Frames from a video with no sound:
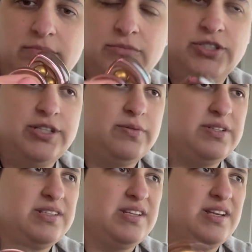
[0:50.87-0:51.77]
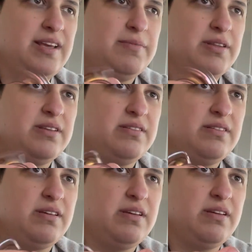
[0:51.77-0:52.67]
shit. What's the name of this
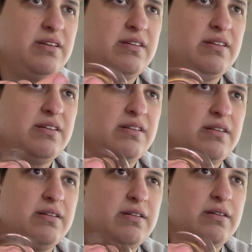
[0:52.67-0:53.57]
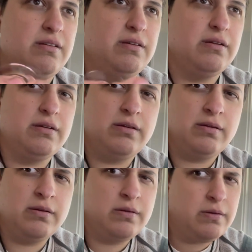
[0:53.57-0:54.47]
thing?
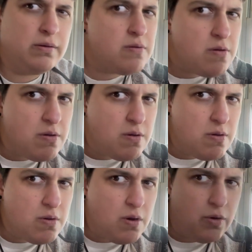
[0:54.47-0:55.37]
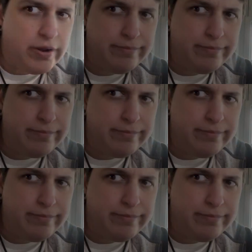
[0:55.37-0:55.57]
Hold on.